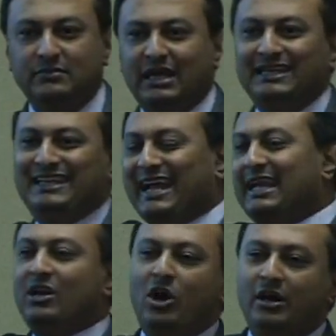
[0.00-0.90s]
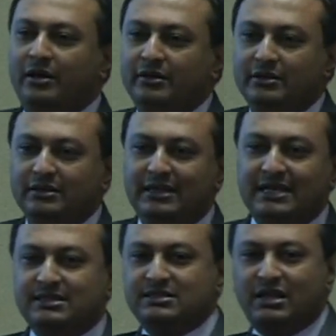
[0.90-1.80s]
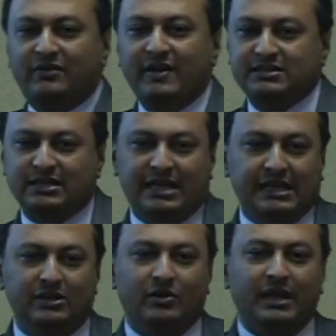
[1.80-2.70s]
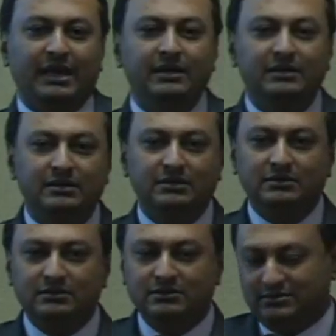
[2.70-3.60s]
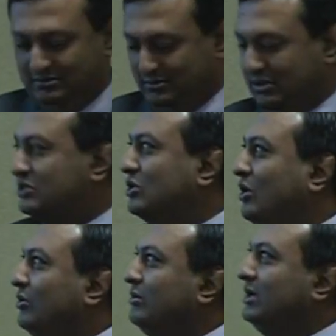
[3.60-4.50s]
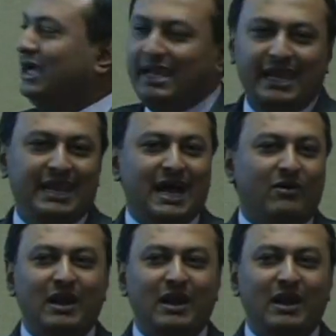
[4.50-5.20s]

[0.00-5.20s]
A decade longer. That's a survey study, okay? So, eat out